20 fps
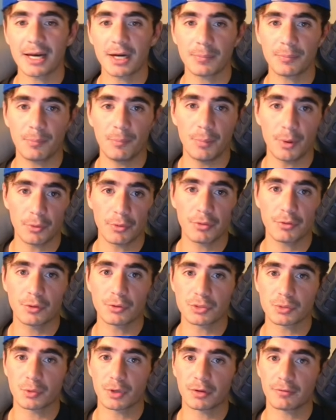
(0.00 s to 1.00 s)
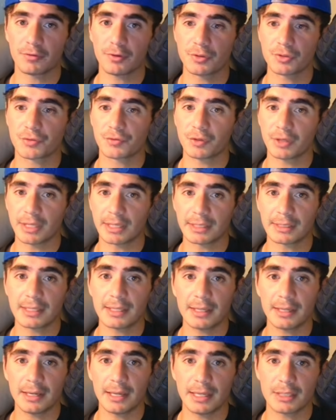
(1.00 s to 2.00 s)
up both of those workflows for
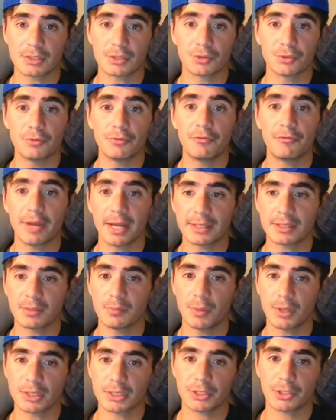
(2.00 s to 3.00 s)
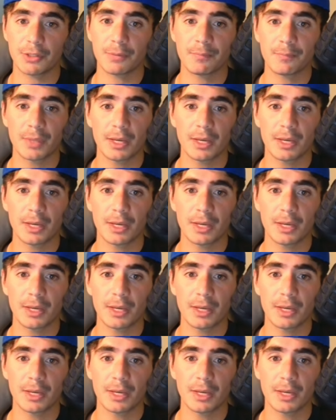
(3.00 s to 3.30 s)
LinkedIn is through phantombuster.